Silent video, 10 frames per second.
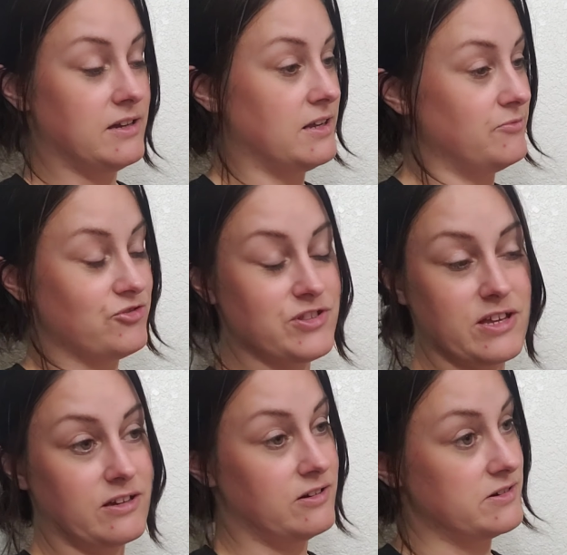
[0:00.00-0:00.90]
And I'm just
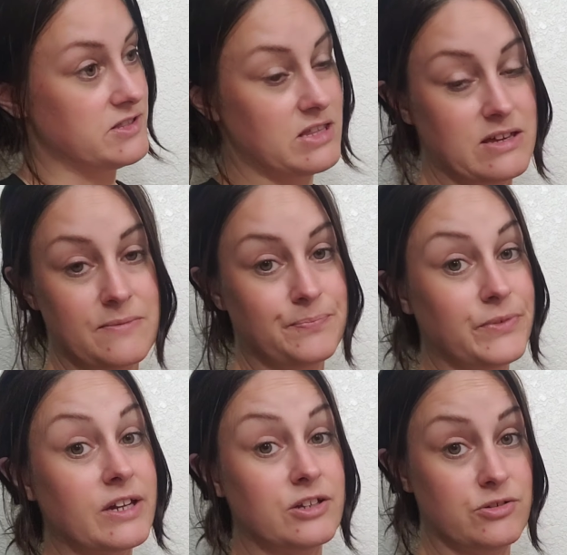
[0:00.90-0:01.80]
like, honestly,
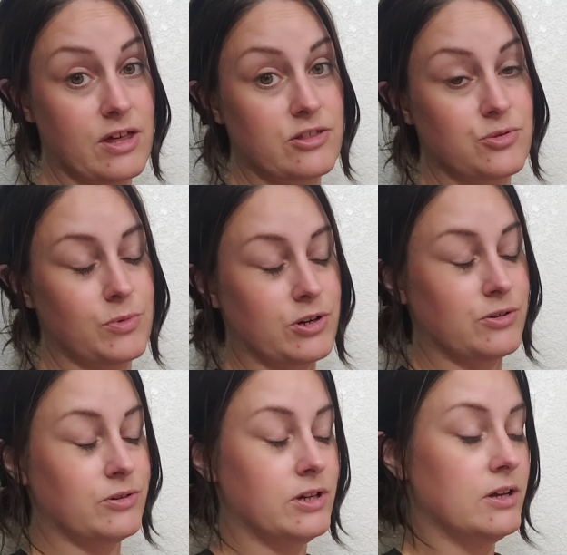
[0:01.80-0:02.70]
I can do that tomorrow.